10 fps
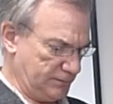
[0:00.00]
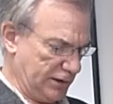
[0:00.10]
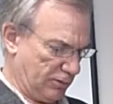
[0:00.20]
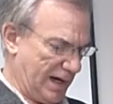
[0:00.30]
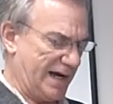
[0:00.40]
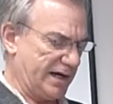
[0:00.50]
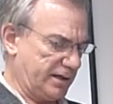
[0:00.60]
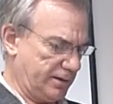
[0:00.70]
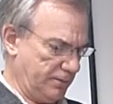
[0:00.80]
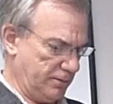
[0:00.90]
uh, erratic
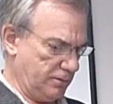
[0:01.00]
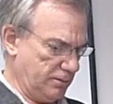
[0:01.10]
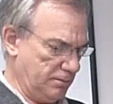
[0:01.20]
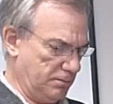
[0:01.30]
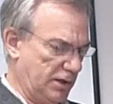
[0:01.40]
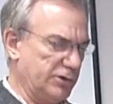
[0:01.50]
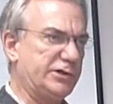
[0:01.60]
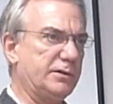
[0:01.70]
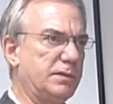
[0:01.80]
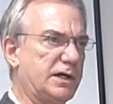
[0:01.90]

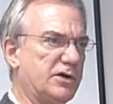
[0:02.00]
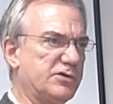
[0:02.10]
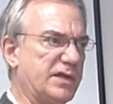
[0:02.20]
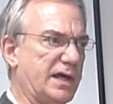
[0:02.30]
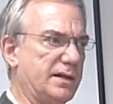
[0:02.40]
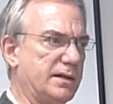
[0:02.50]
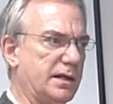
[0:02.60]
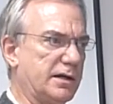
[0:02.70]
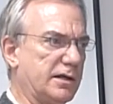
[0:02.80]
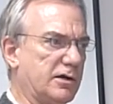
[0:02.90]
motion because then it
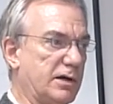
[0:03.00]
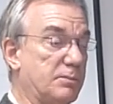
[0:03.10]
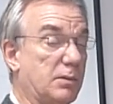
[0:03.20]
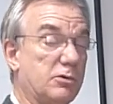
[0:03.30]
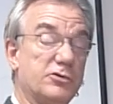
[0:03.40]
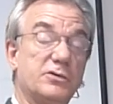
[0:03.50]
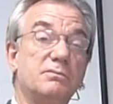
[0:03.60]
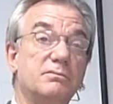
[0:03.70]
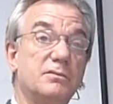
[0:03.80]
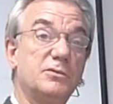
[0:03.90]
can create bubbles,
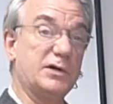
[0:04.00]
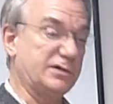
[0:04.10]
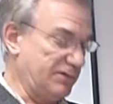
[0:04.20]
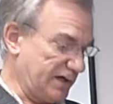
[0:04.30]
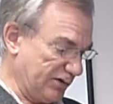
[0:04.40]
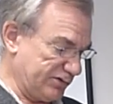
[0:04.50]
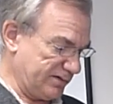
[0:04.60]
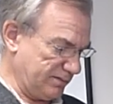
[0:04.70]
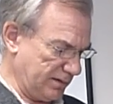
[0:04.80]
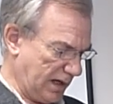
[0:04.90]
especially if it goes
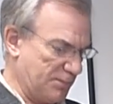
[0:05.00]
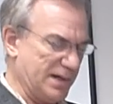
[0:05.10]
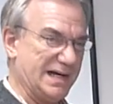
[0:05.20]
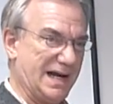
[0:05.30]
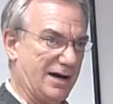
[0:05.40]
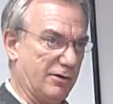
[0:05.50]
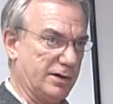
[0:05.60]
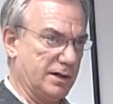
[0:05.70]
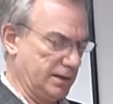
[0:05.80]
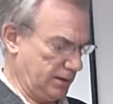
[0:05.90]
up and down.
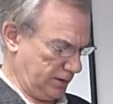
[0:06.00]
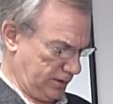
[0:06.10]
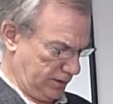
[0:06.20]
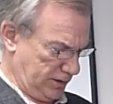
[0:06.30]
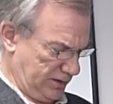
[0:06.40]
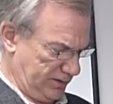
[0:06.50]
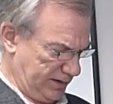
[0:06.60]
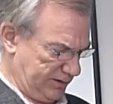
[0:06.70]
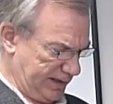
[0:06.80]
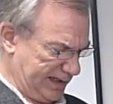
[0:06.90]
I
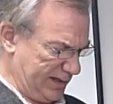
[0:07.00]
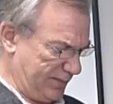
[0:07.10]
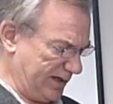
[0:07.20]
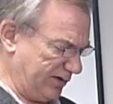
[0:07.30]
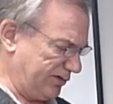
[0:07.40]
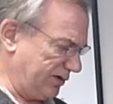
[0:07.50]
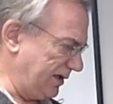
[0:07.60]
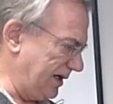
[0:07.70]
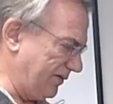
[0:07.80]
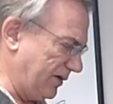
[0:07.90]
try to keep it at a certain
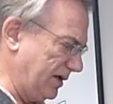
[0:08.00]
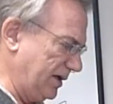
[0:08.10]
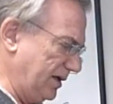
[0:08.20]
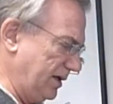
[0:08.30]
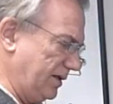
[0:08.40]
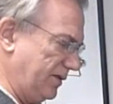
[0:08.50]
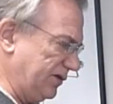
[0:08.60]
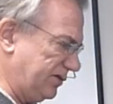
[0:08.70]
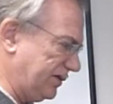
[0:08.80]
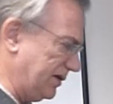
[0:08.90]
level.
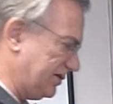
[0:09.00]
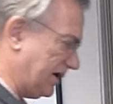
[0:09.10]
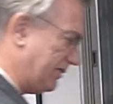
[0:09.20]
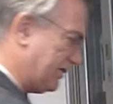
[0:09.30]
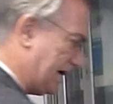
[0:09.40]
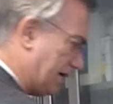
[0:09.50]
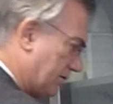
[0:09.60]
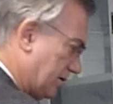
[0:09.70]
This, this I've now